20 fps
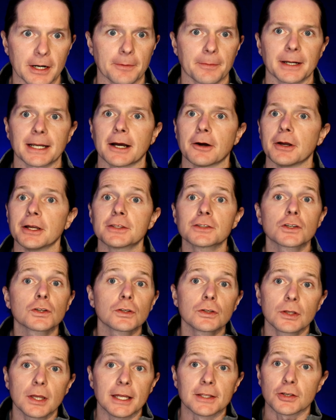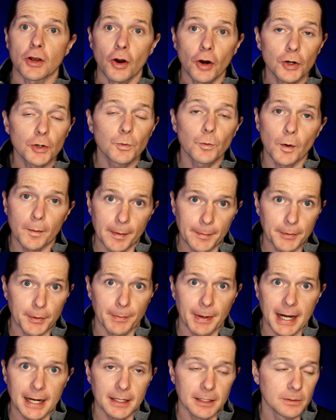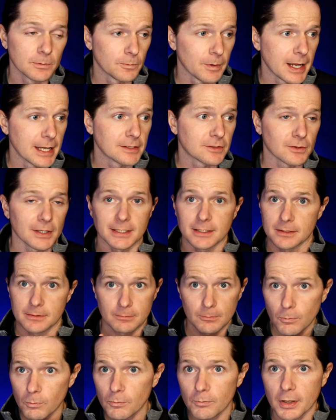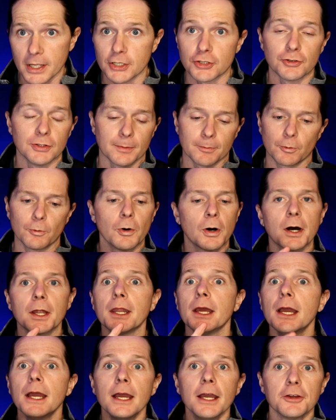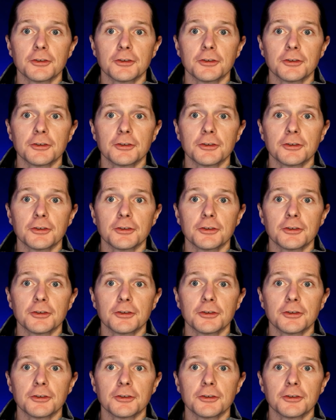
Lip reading: record right now, it's hard to warm up your body, right? So that's issue number 1.